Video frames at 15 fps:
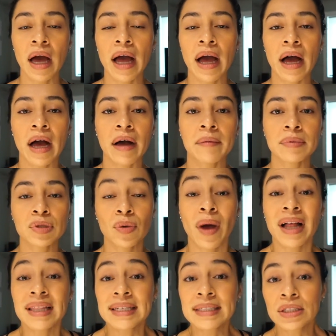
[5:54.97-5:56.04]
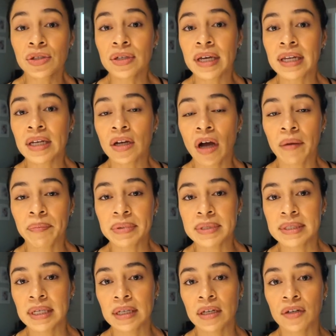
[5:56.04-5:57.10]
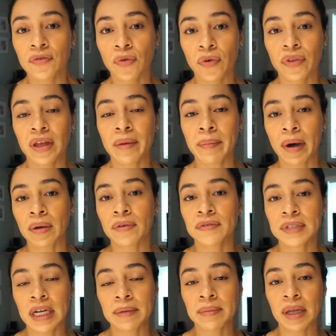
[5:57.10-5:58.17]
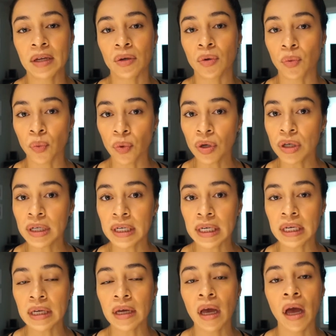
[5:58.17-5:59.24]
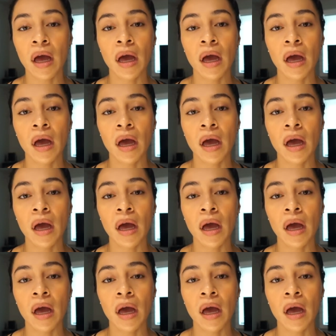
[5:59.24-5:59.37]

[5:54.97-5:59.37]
so at least you're getting compensated for the amount of time that you're working.